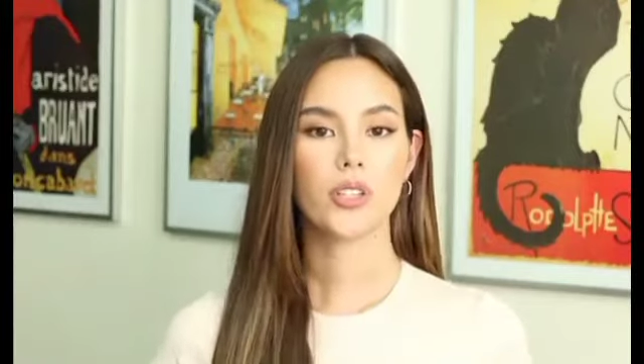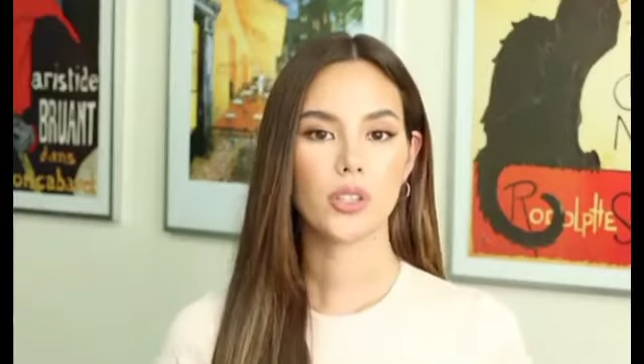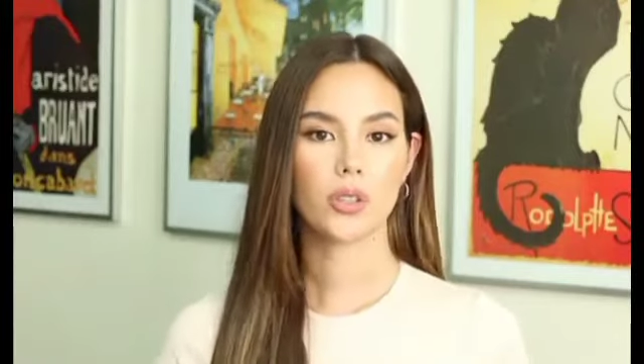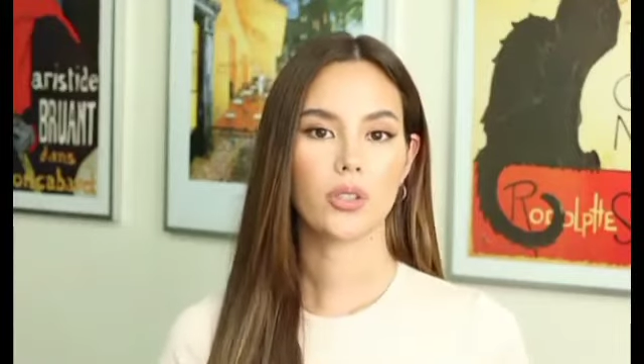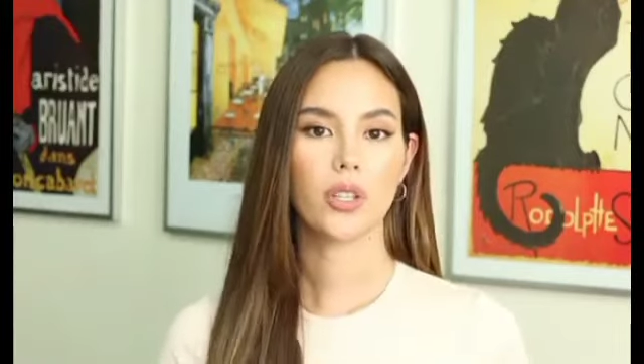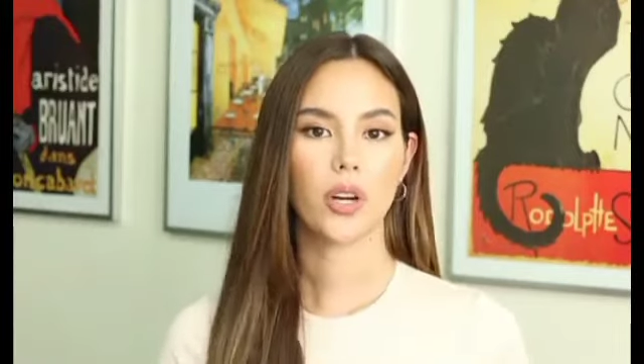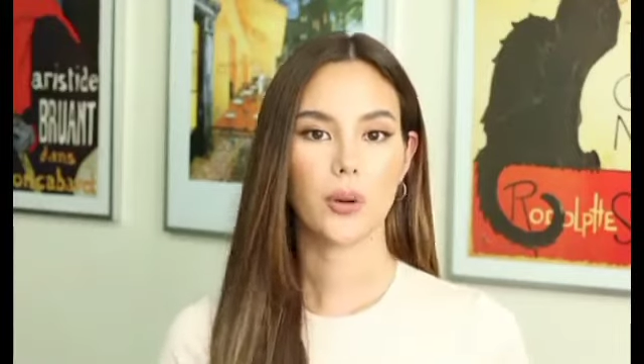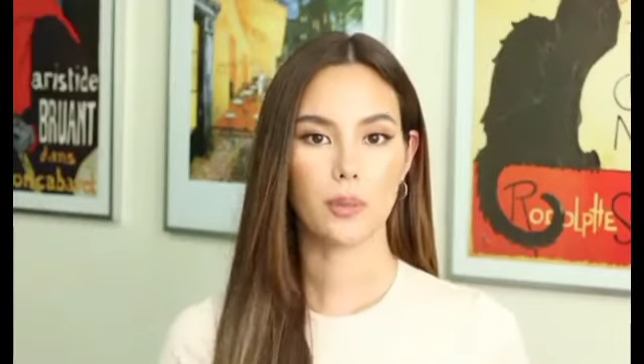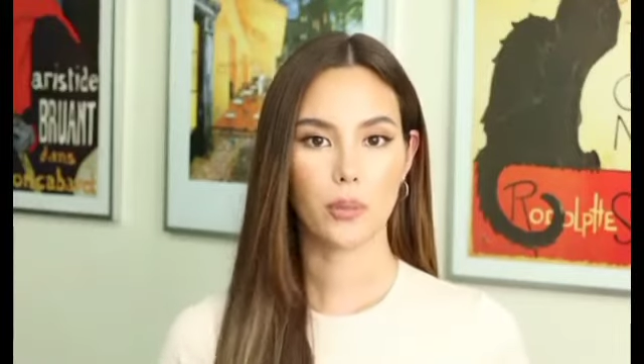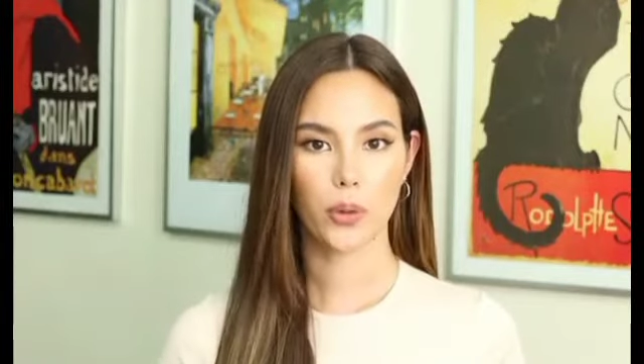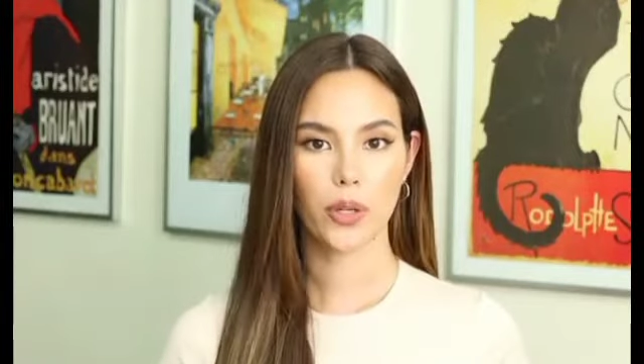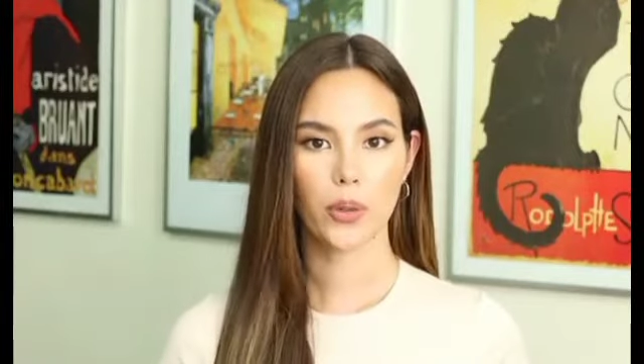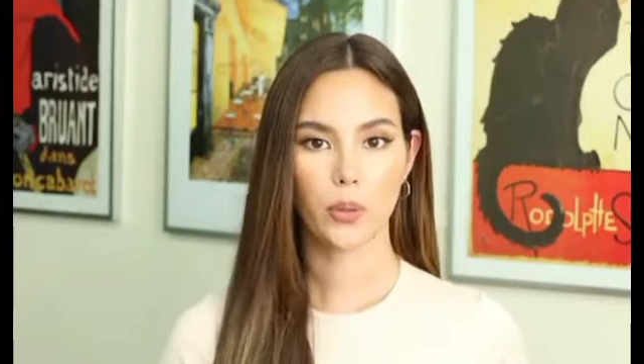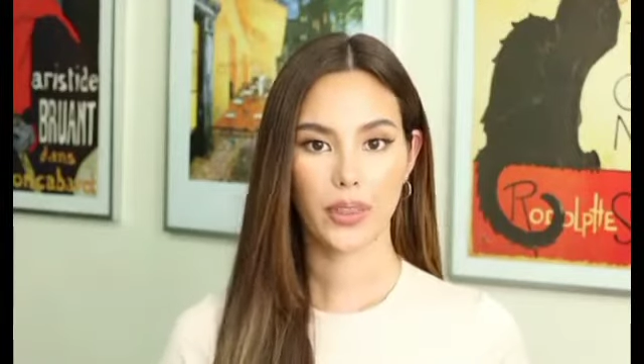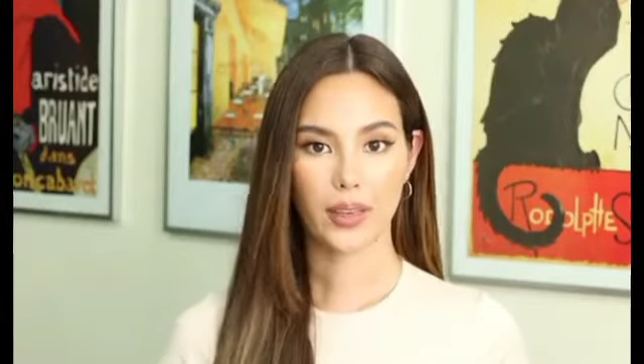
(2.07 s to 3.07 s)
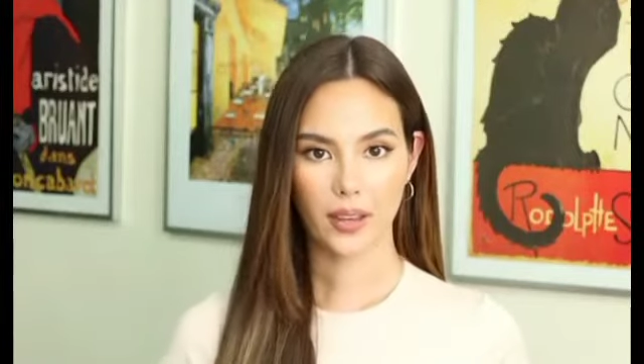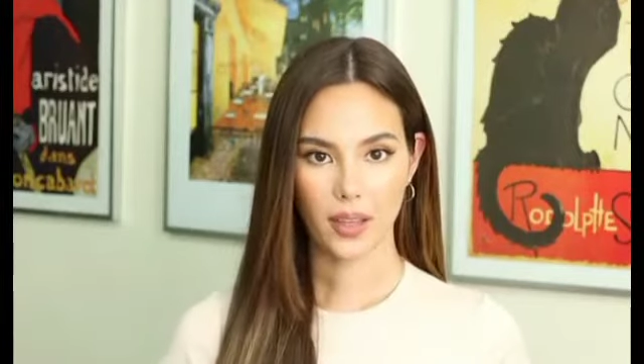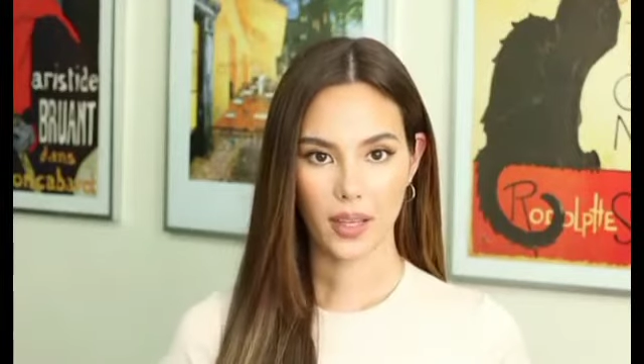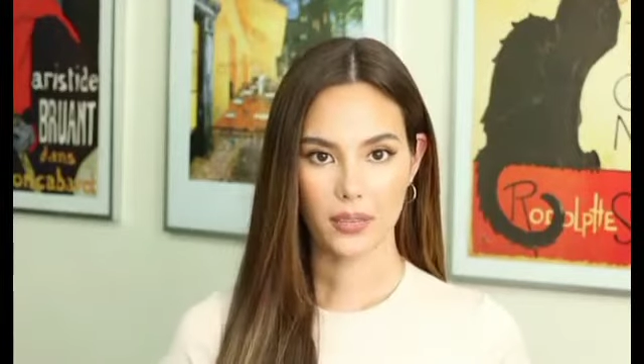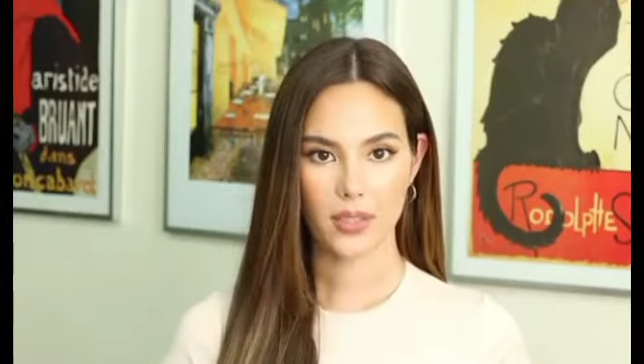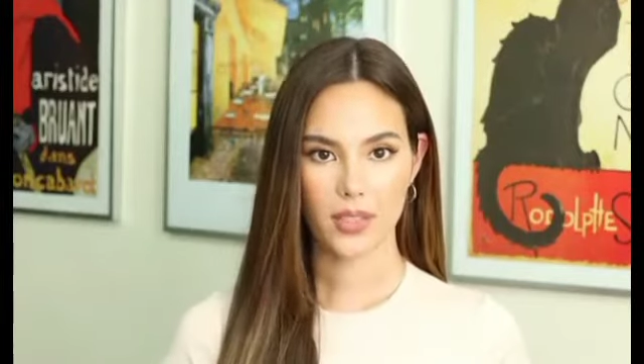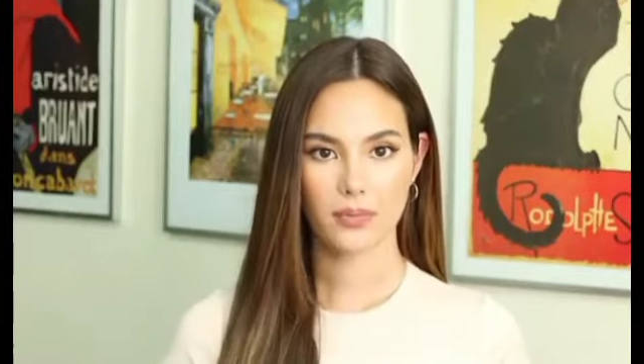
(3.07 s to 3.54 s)
children are born with a
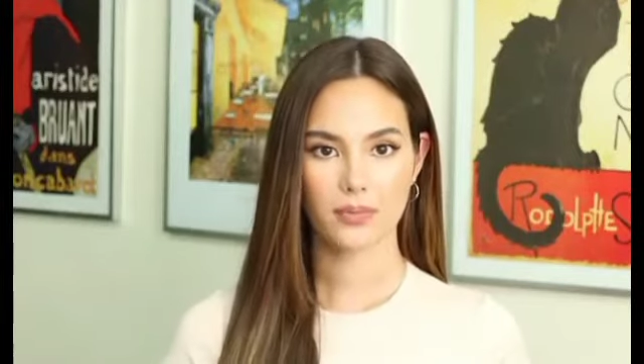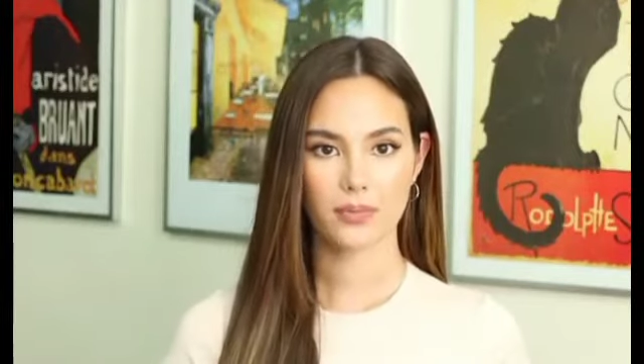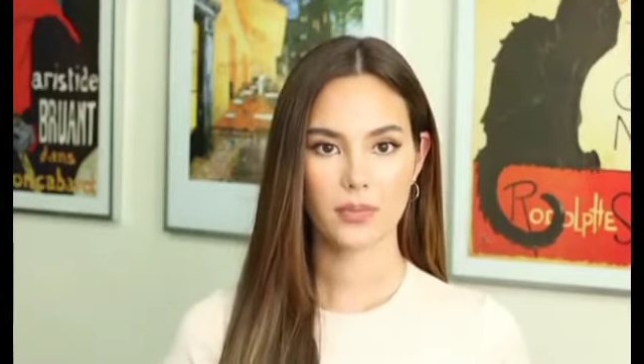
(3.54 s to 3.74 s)
cleft.